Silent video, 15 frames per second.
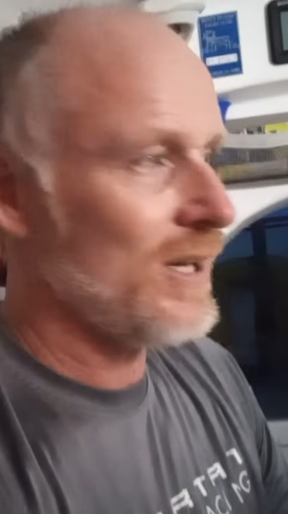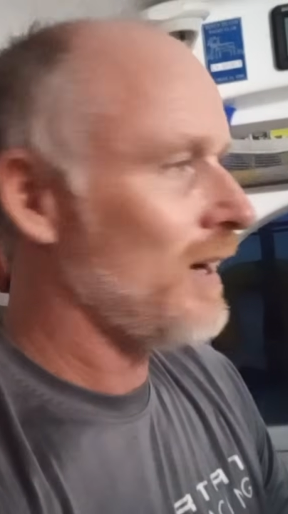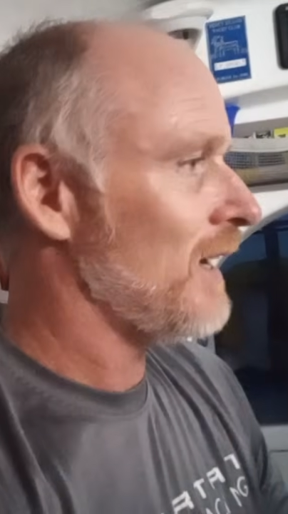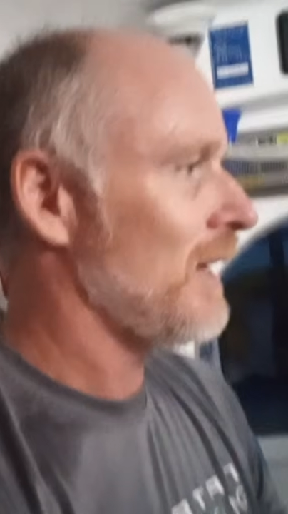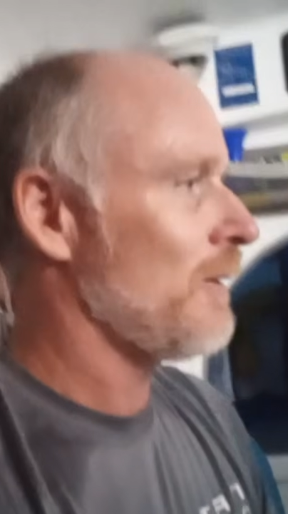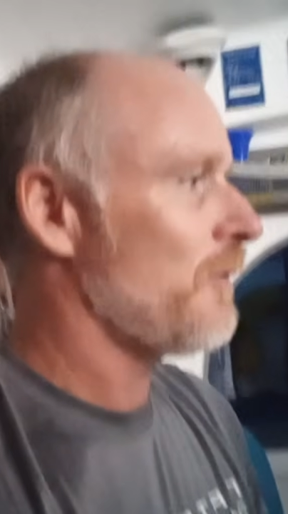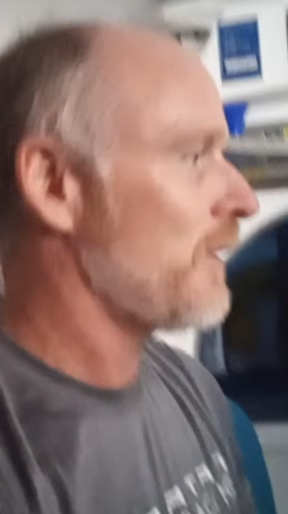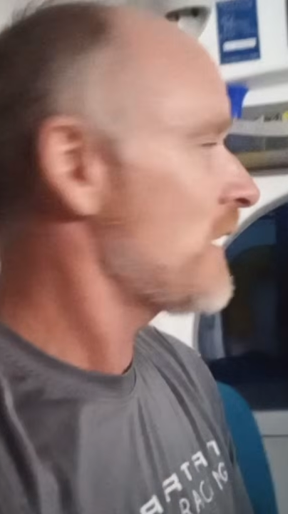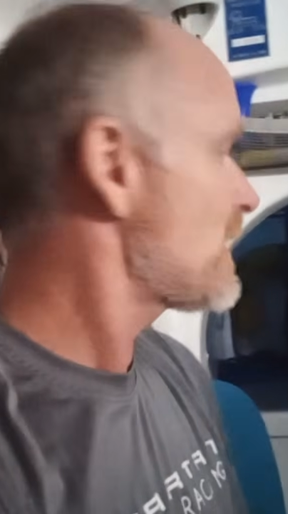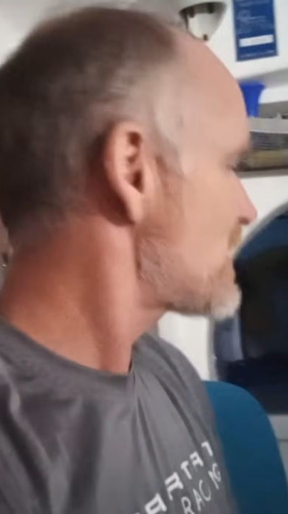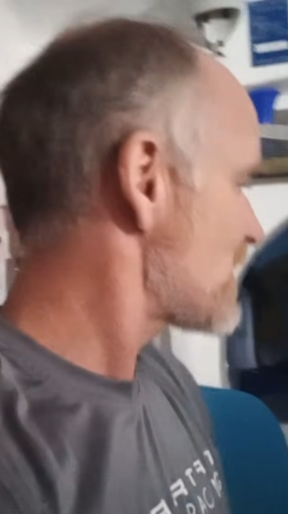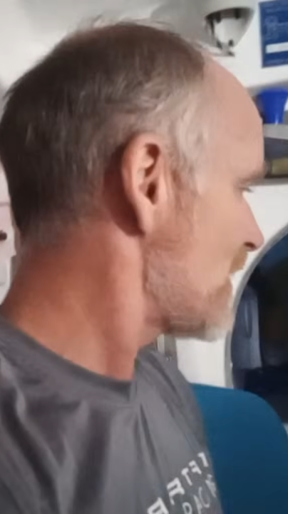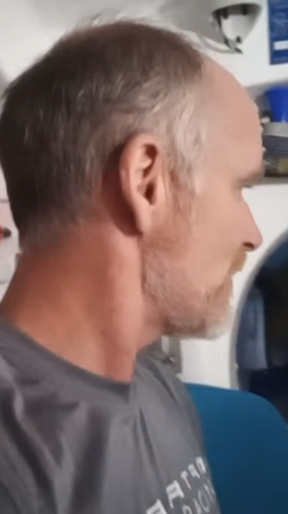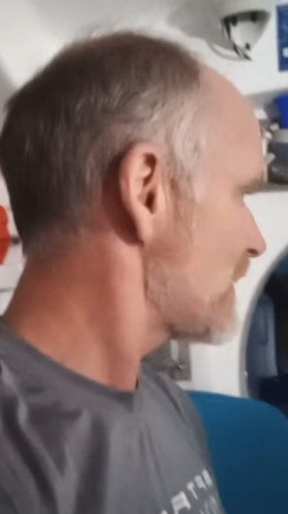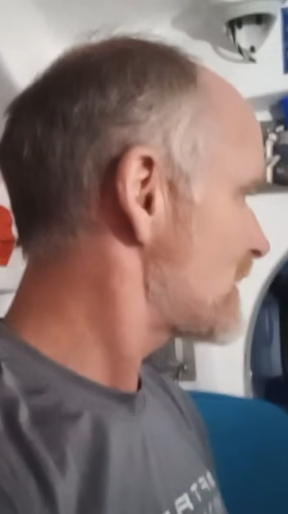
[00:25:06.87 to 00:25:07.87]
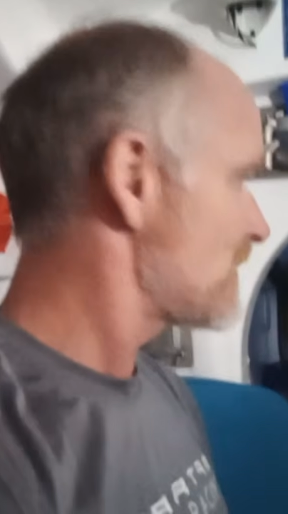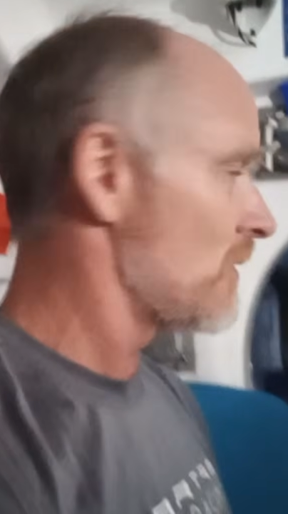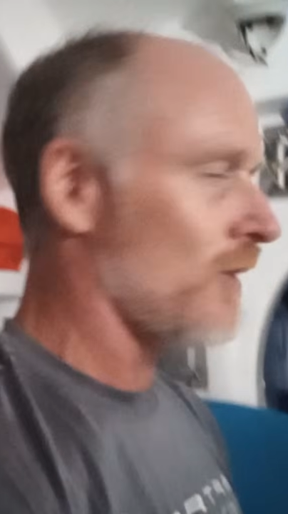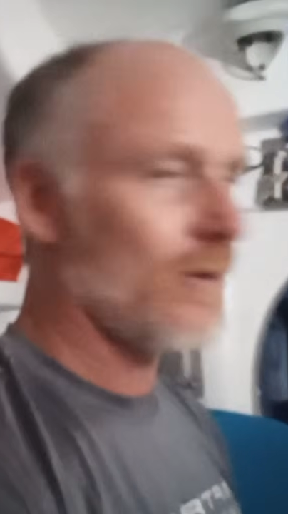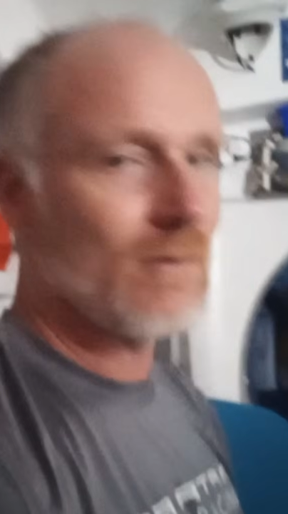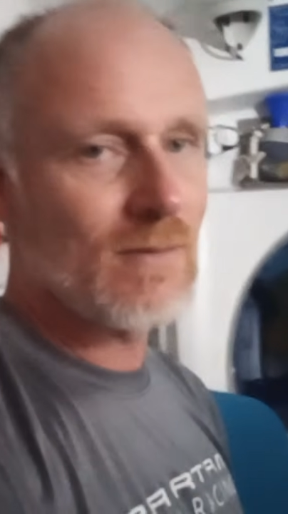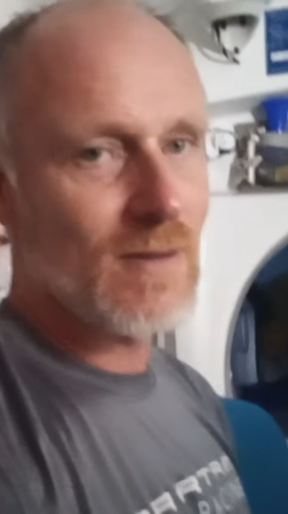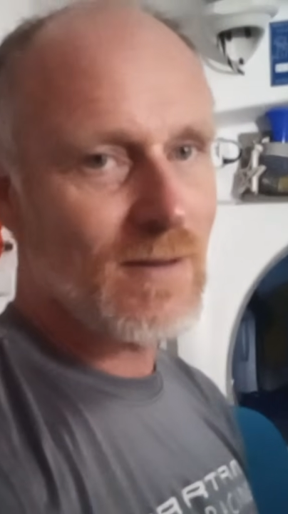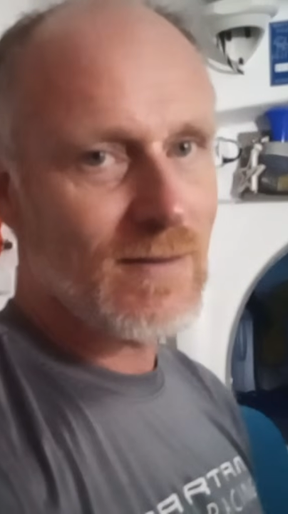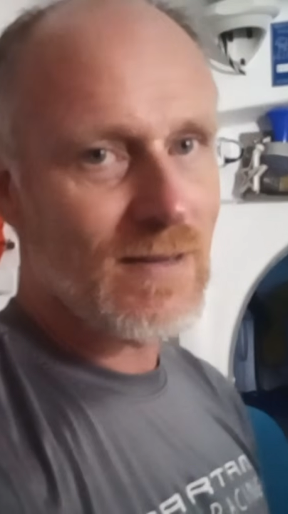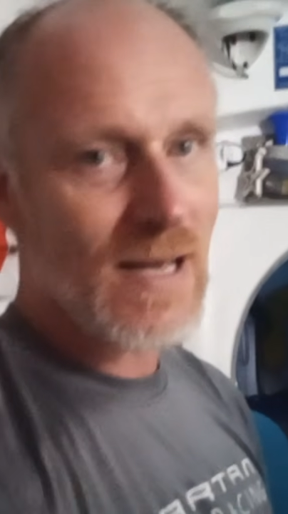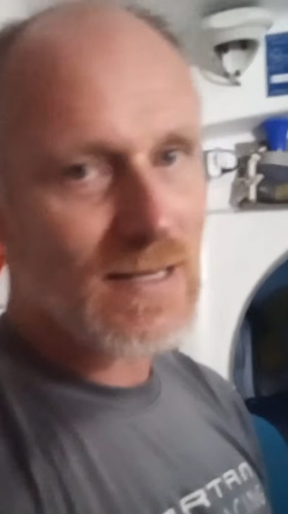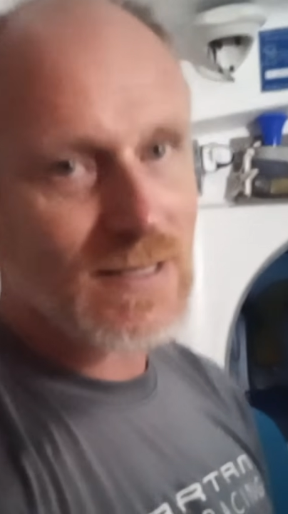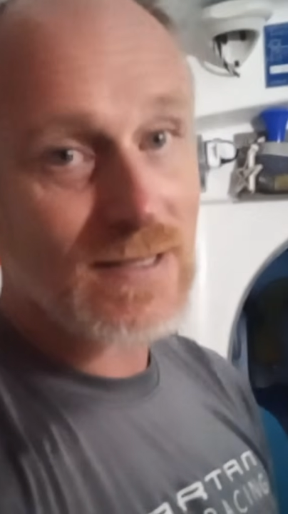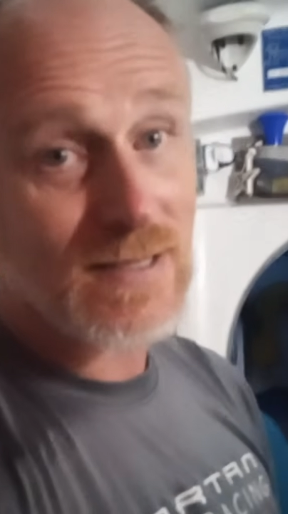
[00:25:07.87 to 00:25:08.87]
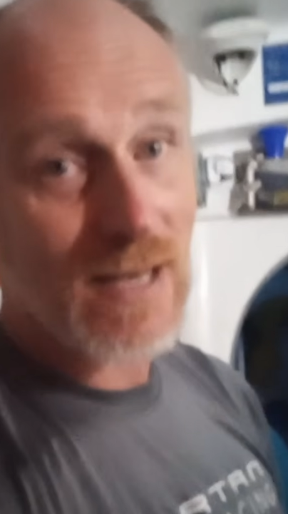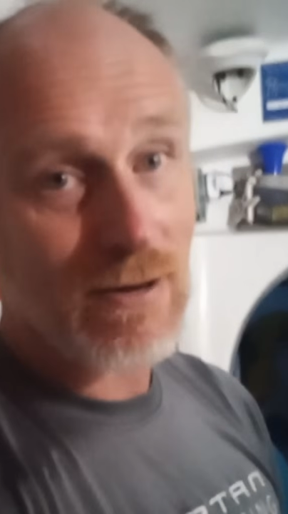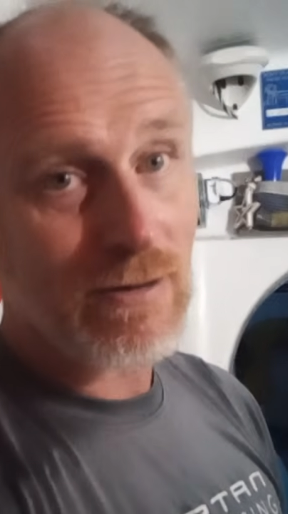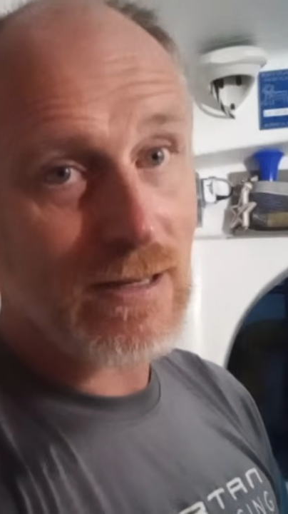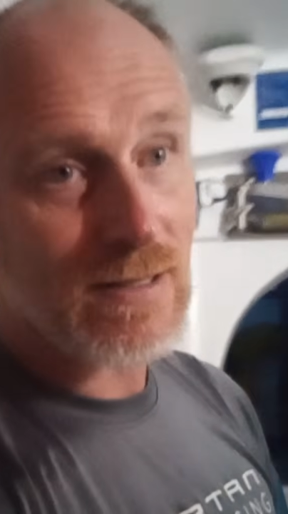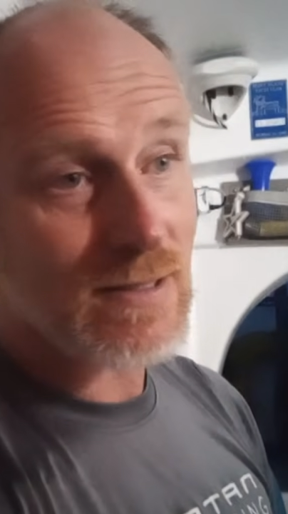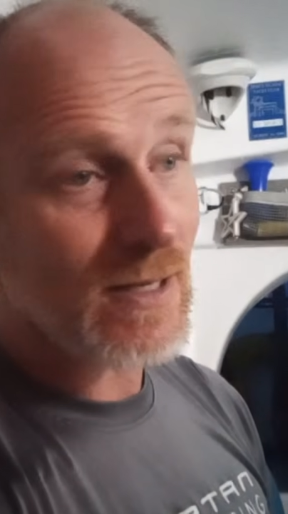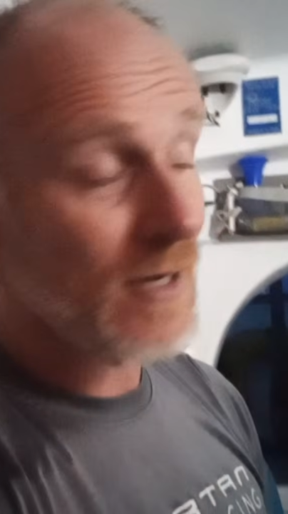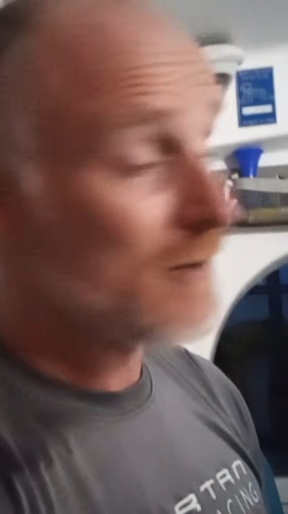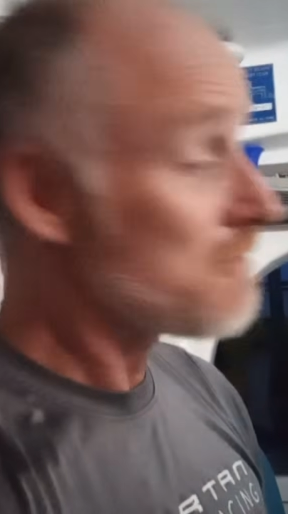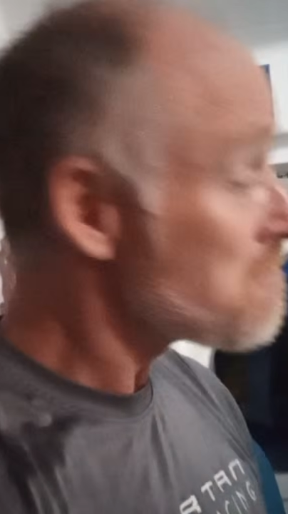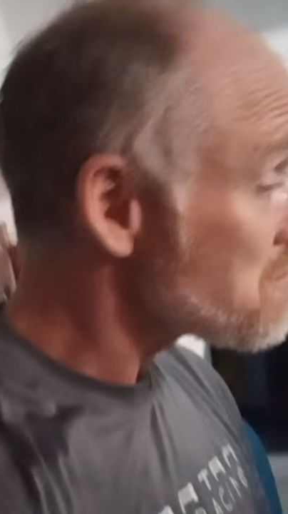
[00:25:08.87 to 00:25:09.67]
I don't think so. It's not necessary. So